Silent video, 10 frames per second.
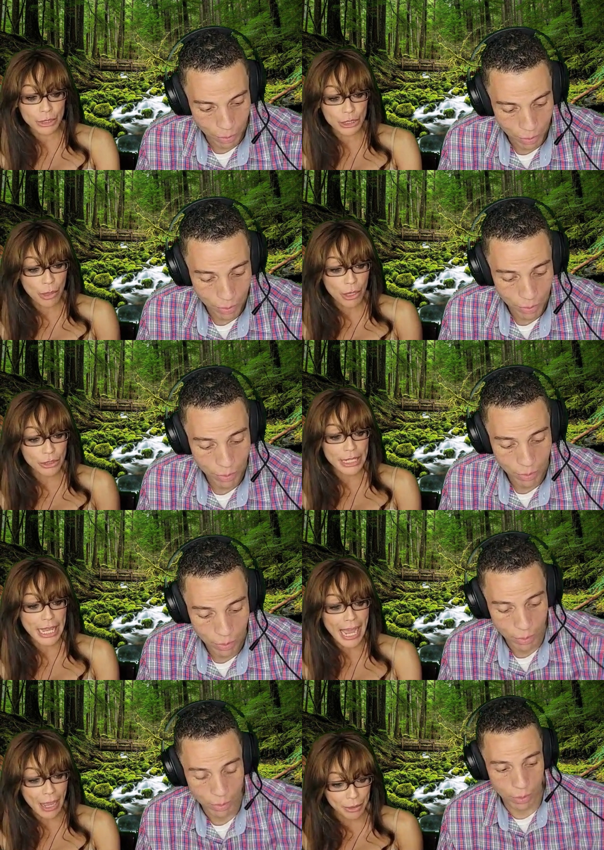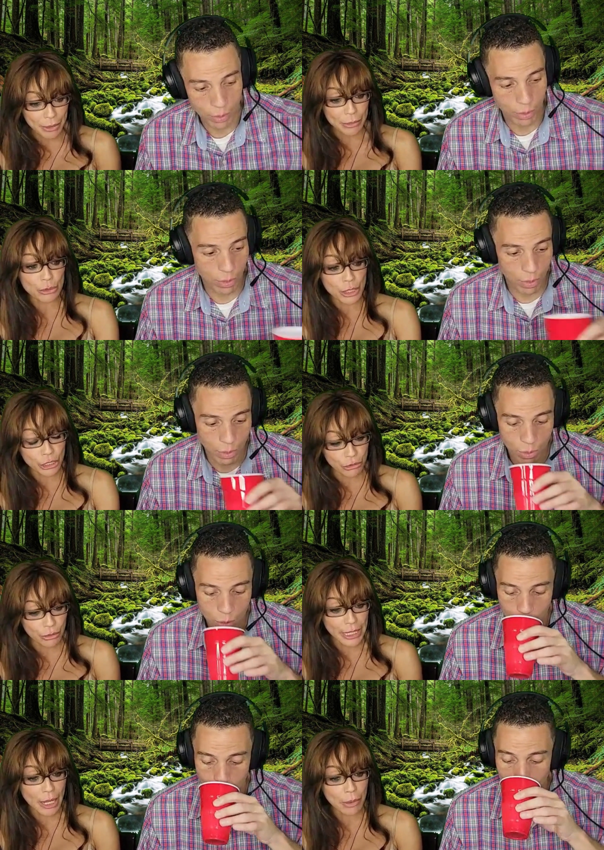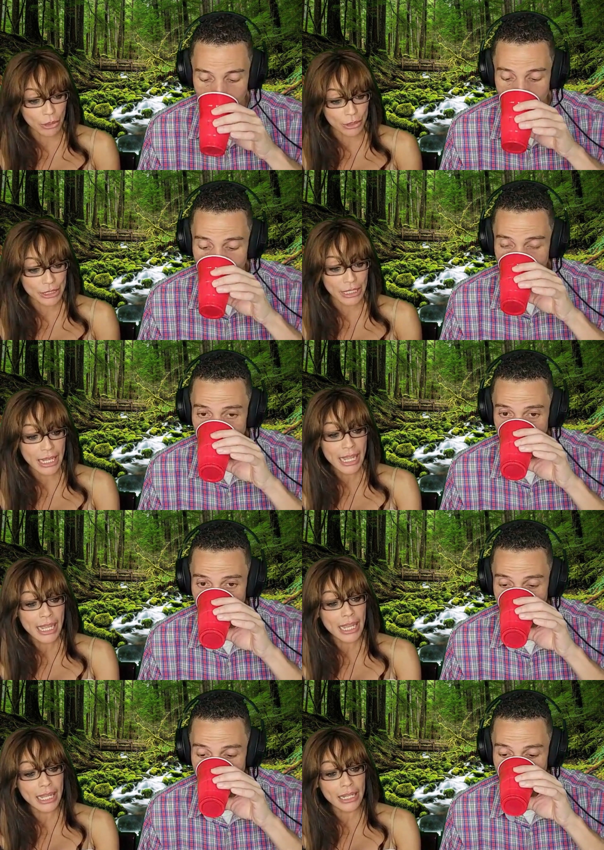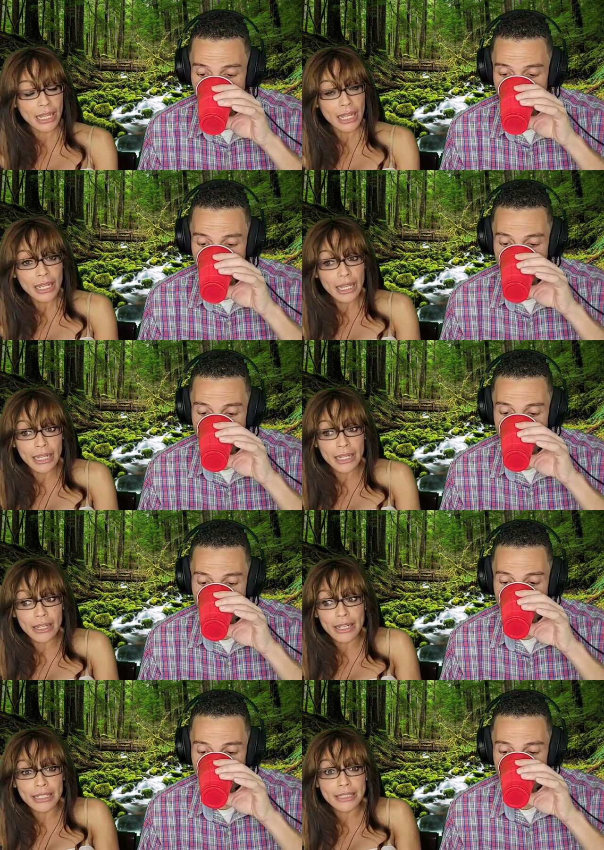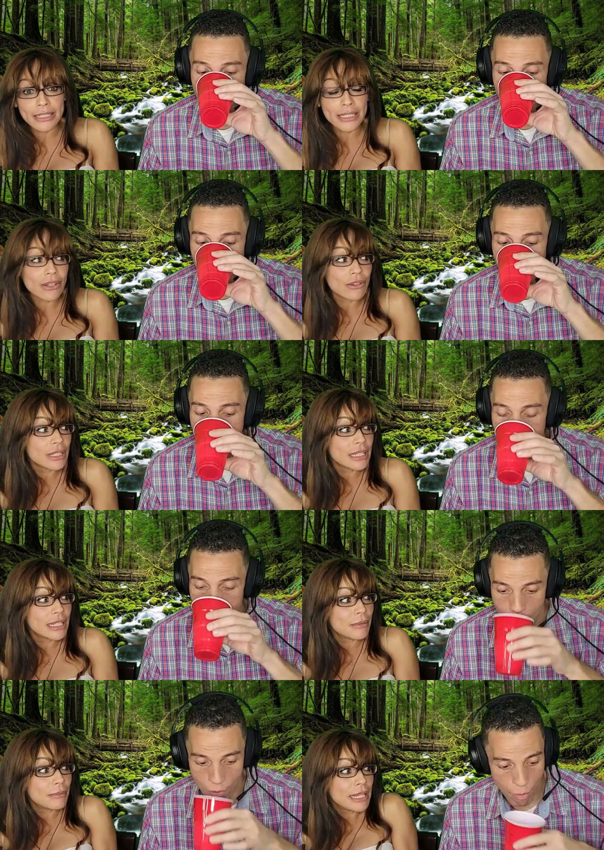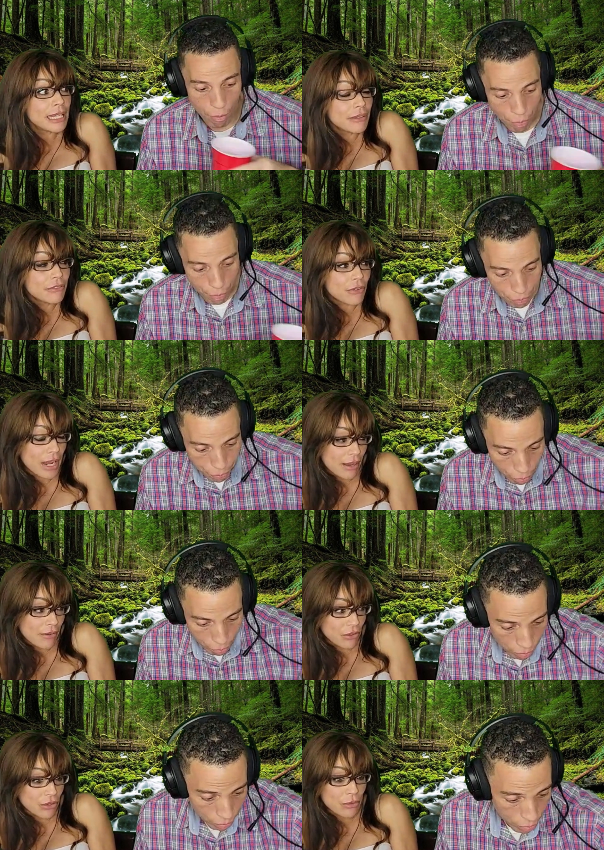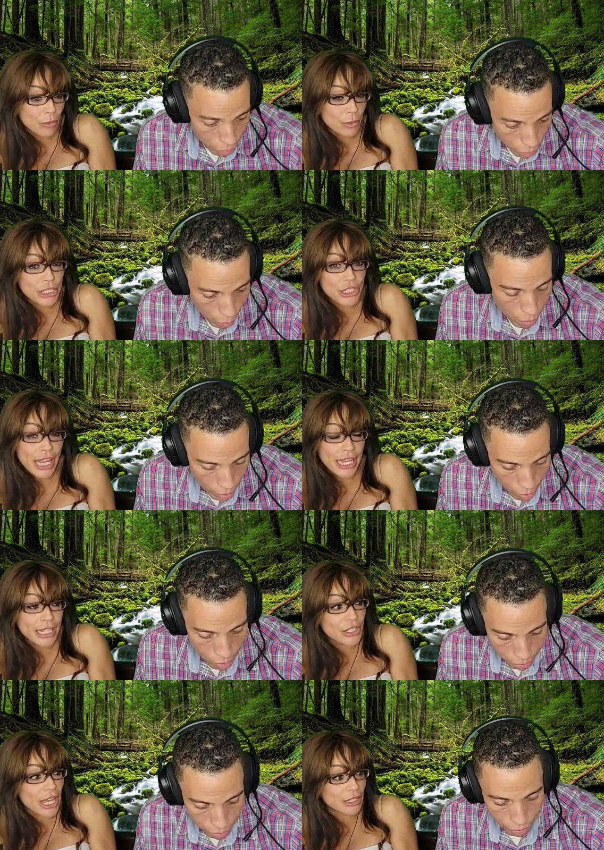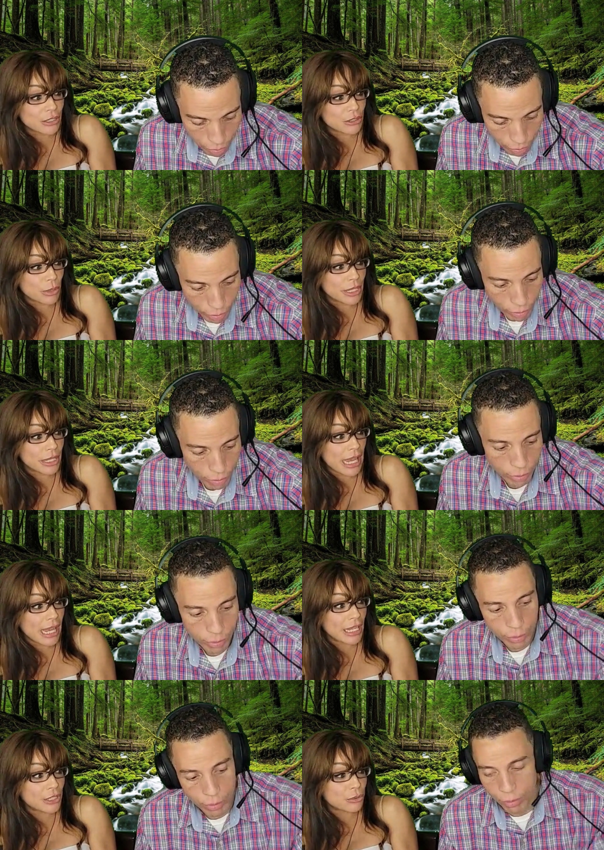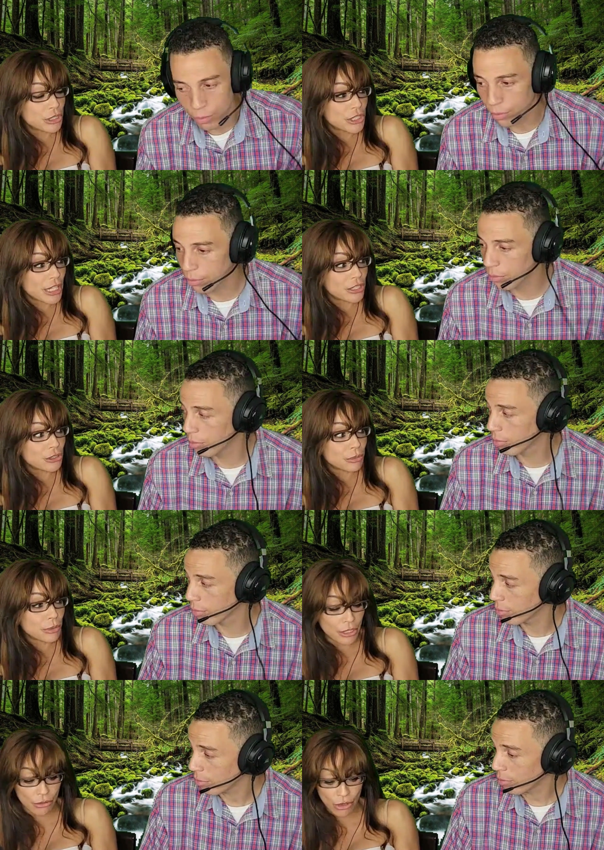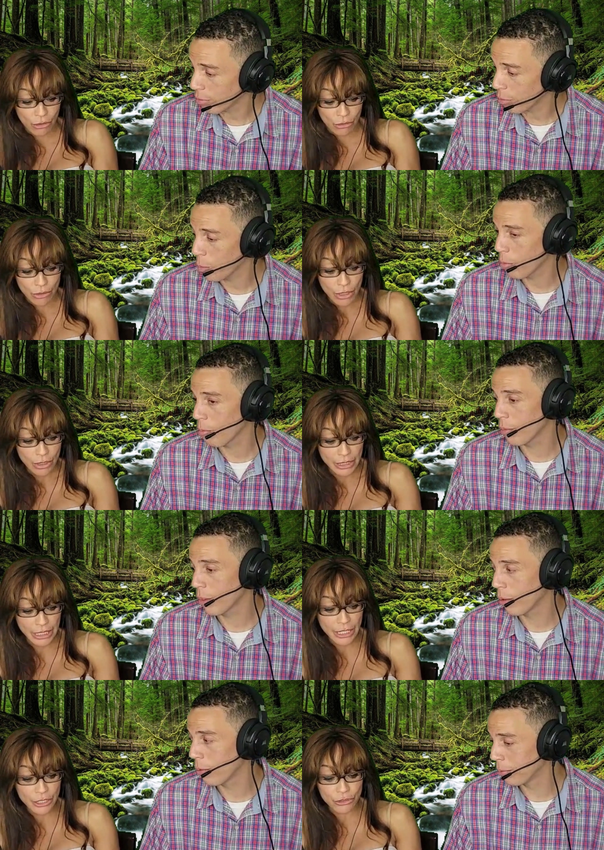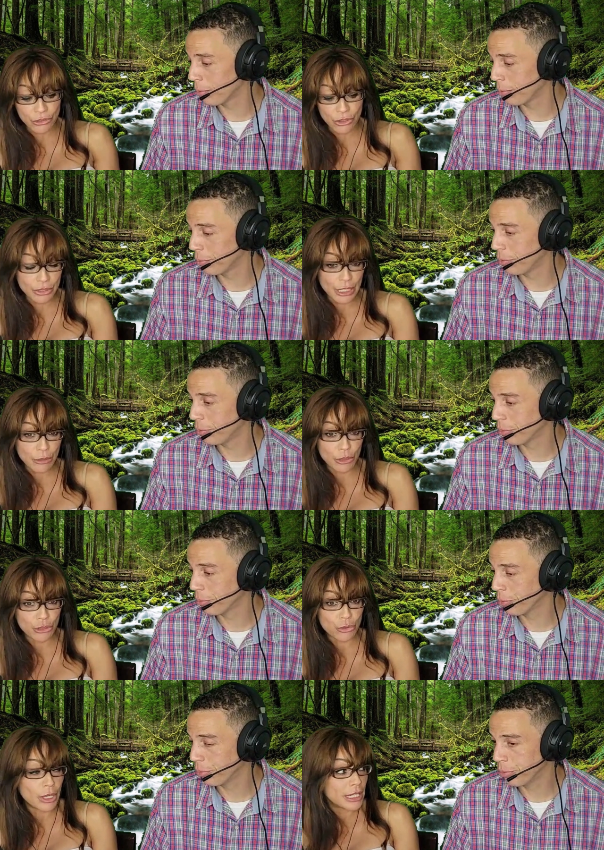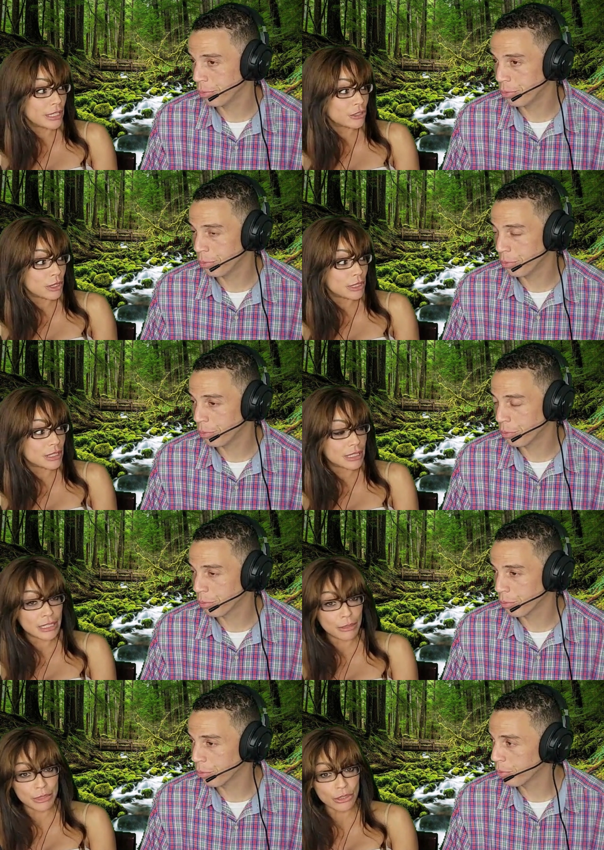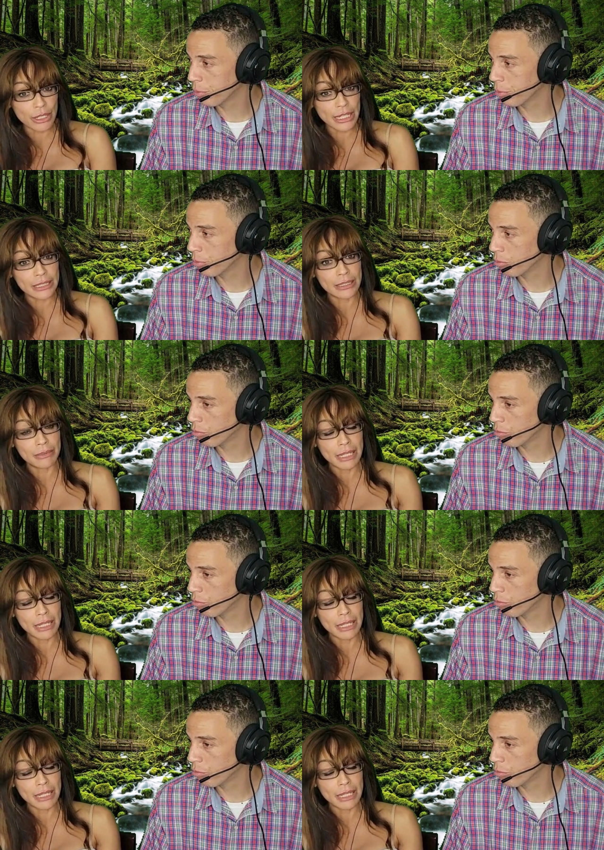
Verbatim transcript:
Speaker 1: it was supposed to happen between you and that person, and not necessarily mean forever. We change as we age. We change as we grow. Teenagers are not the same as twenty, and twenty is not the same as thirty. And